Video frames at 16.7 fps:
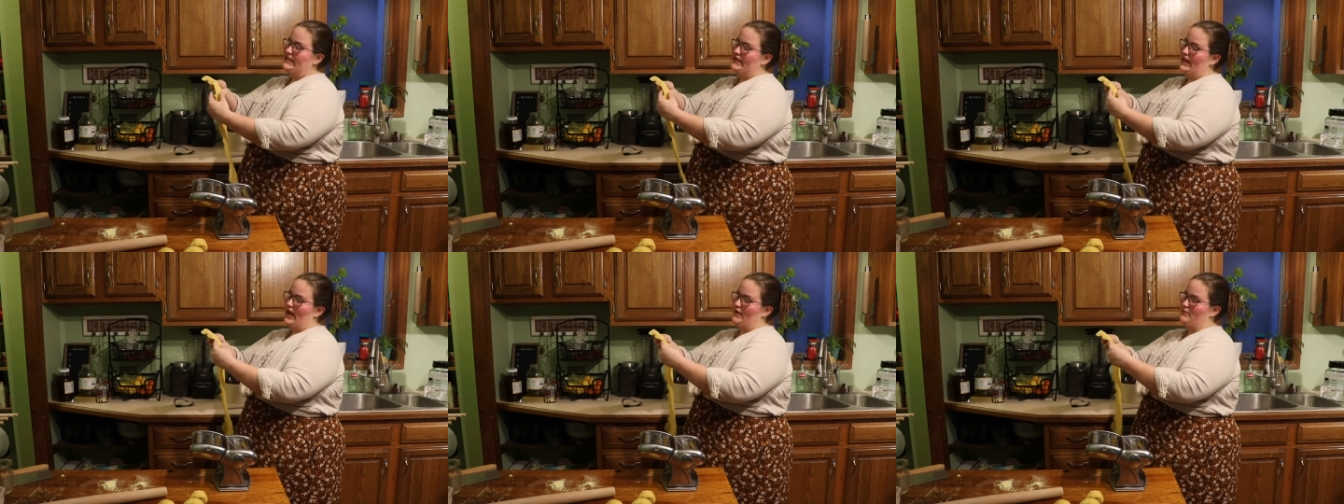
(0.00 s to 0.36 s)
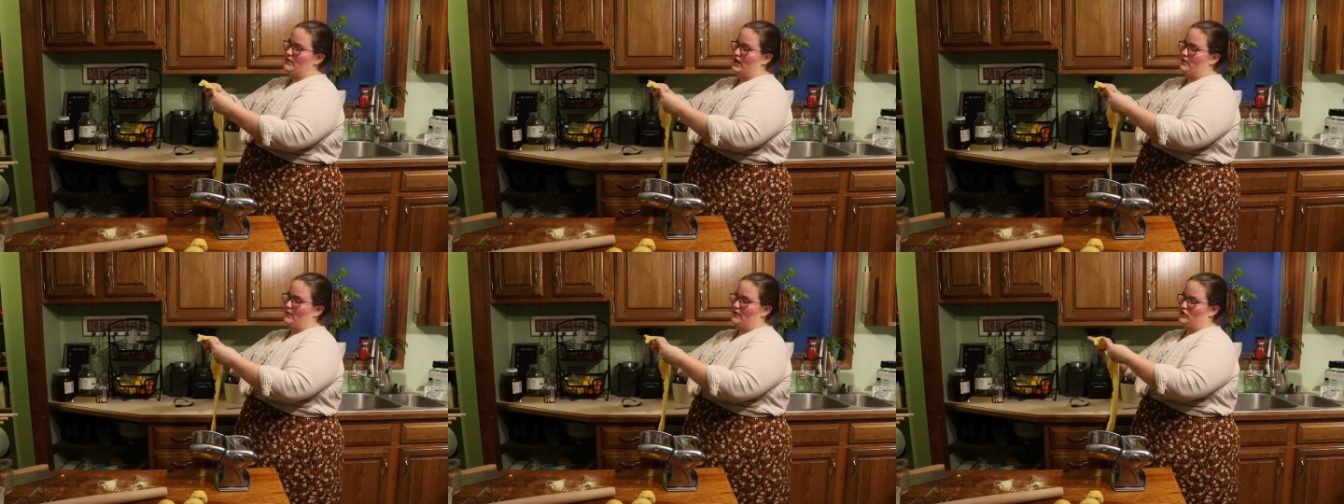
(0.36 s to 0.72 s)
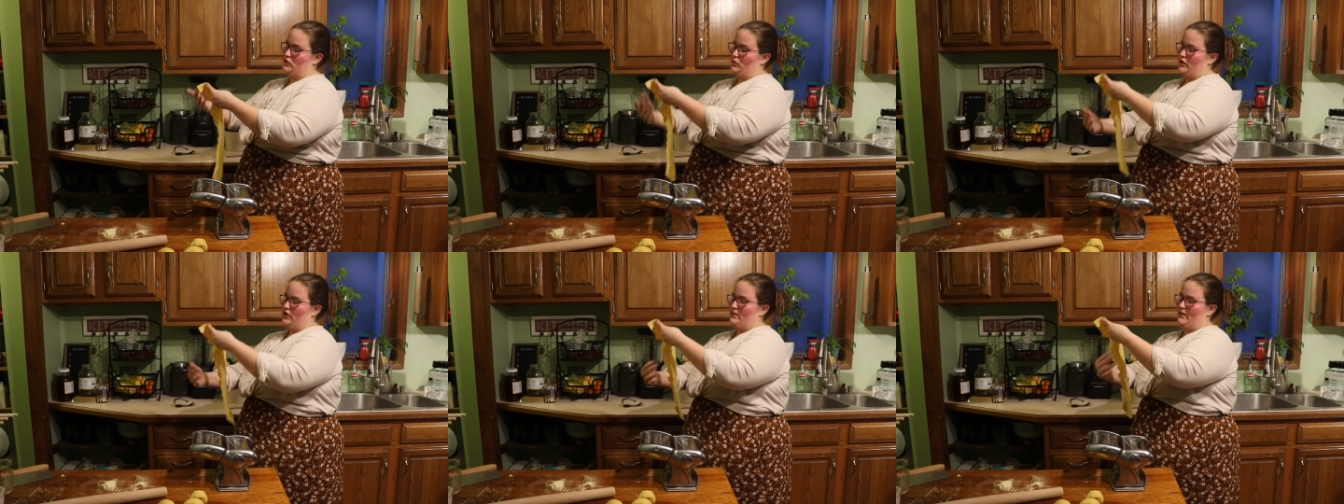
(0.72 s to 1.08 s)
I'm not about
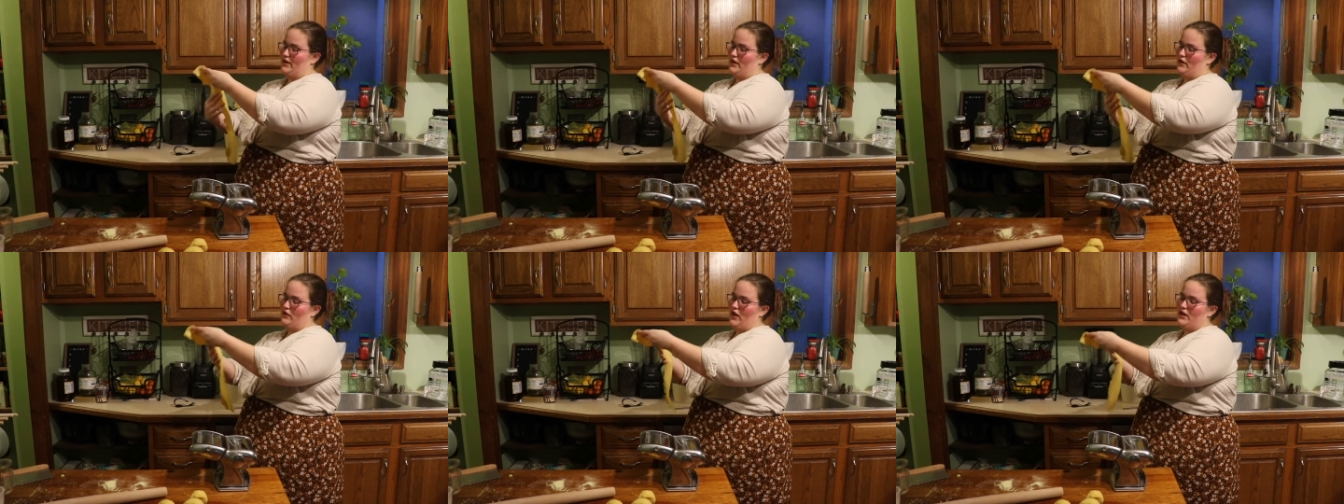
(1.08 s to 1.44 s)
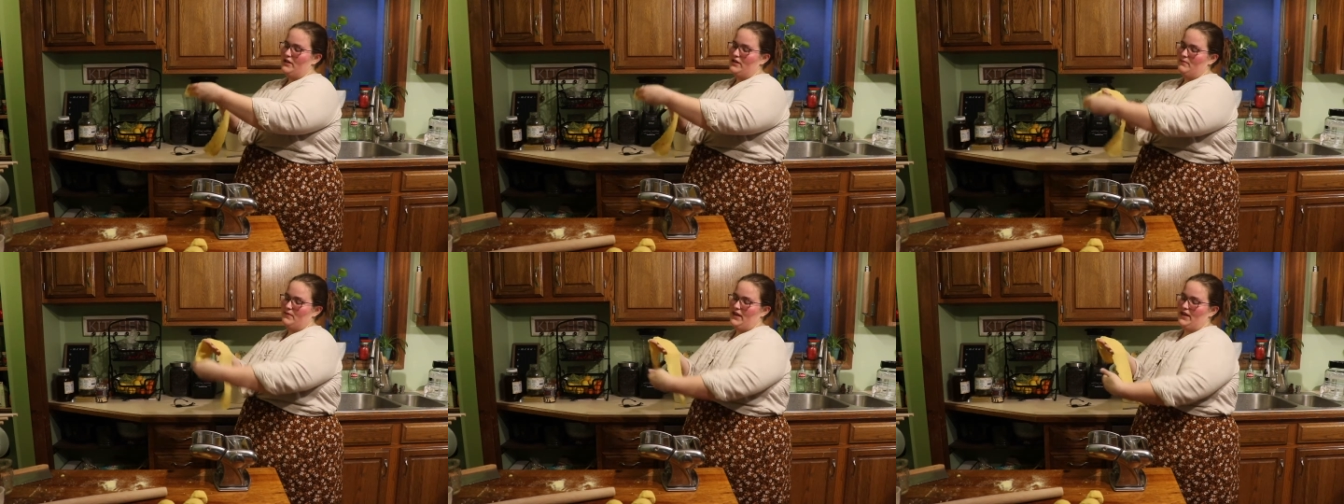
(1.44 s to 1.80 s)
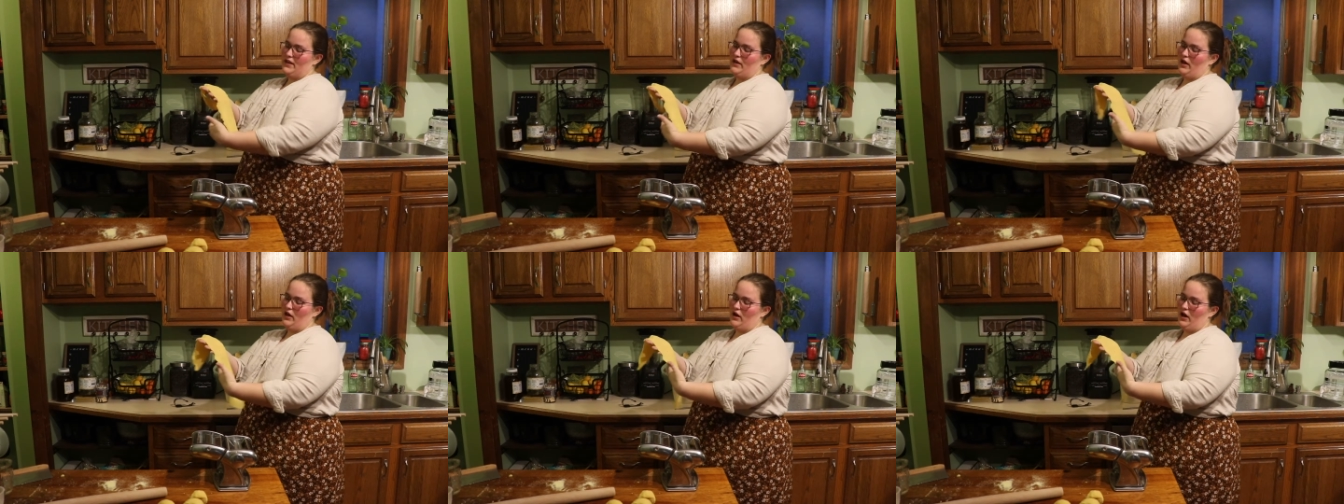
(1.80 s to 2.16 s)
to worry about it. A lot of them
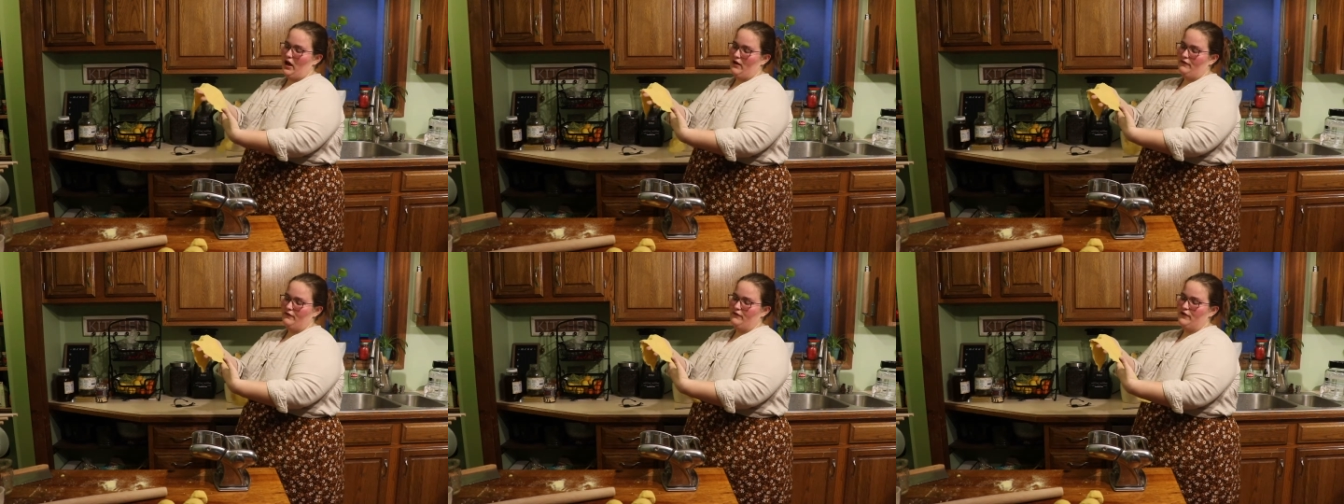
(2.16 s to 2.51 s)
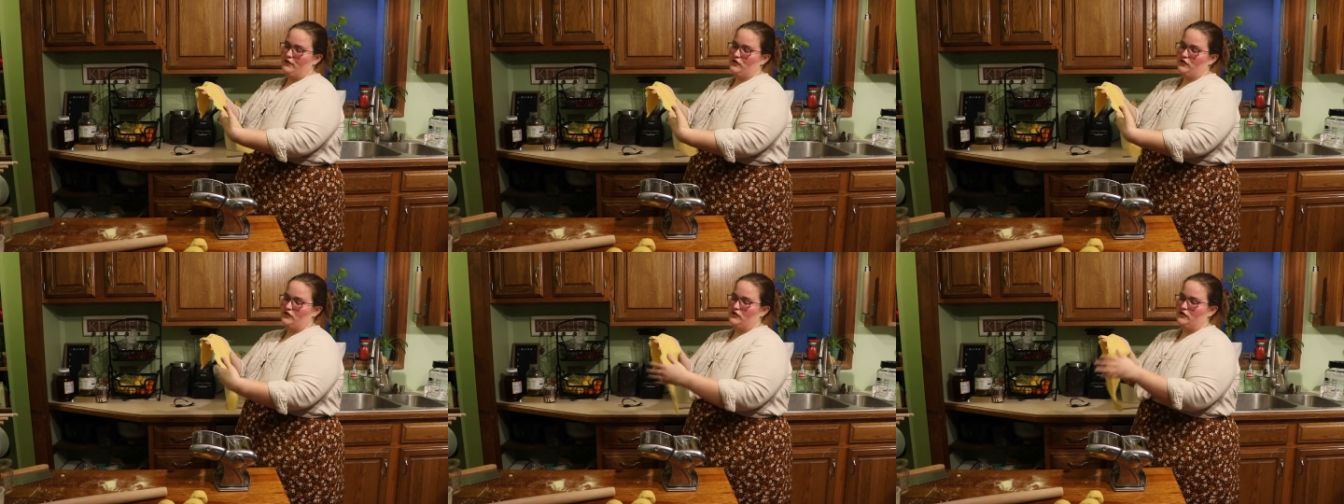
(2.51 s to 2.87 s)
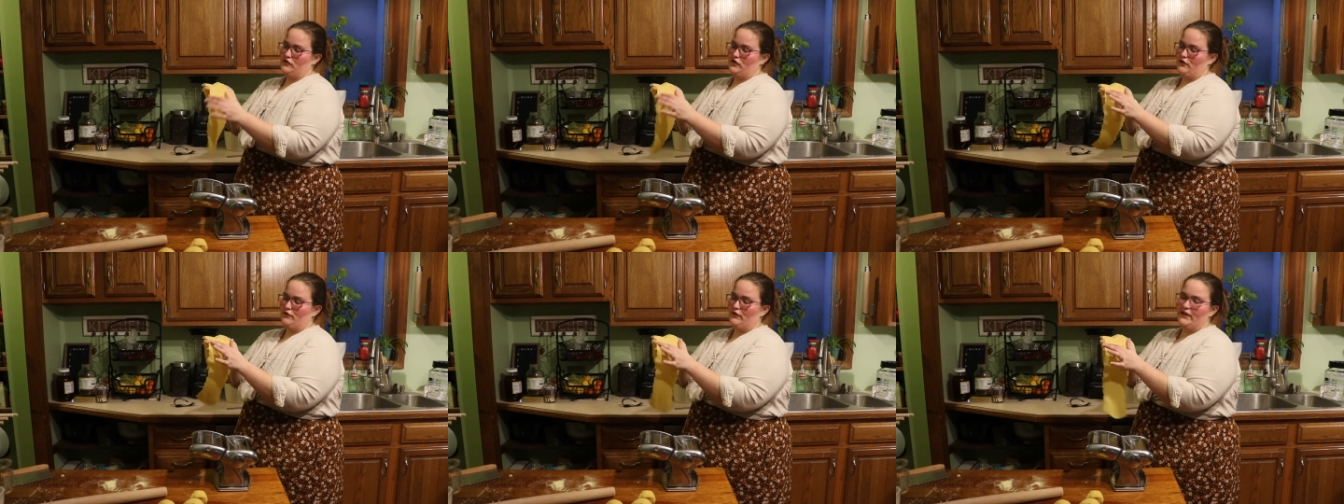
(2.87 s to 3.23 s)
get cut off just in
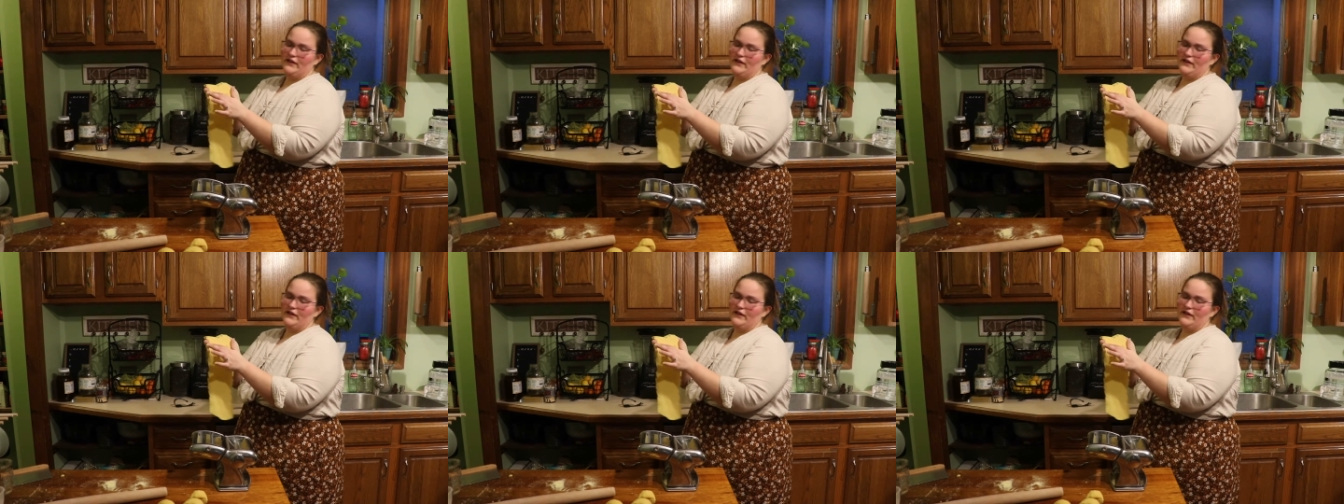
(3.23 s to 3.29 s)
general.